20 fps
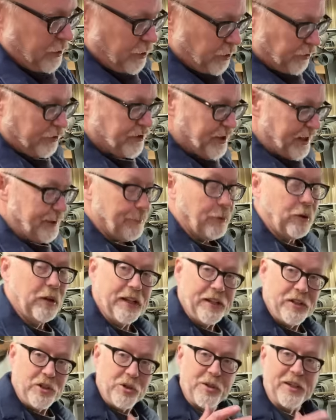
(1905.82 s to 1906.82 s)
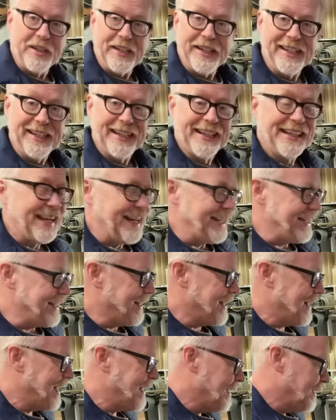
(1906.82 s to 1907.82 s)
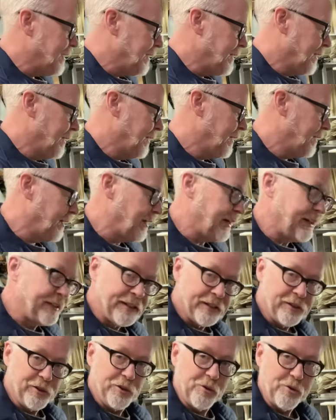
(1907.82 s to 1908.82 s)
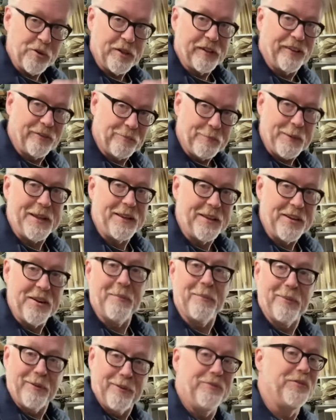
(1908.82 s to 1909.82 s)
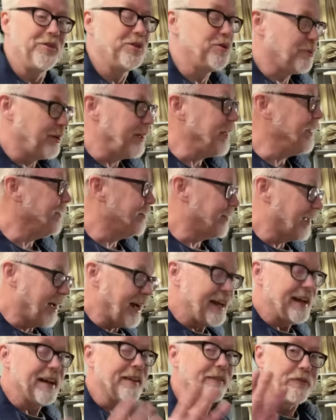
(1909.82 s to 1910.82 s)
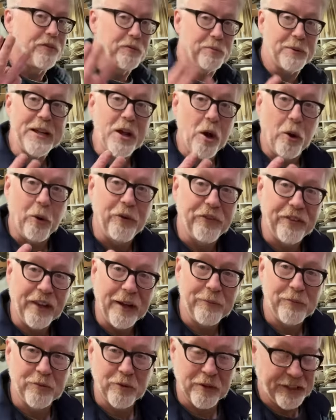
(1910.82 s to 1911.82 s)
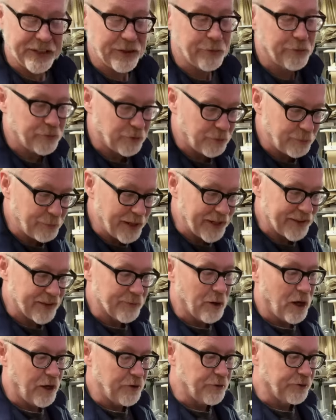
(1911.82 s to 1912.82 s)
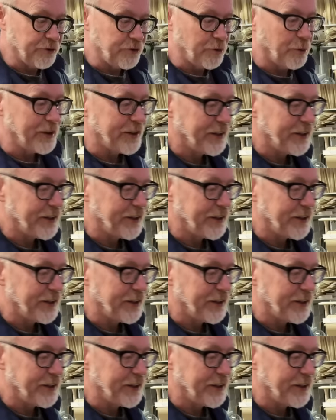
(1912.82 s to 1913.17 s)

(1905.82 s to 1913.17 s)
your table and you can indicate it in, and then you can spin the number of degrees. I have three holes I'm drilling, which would make them one hundred twenty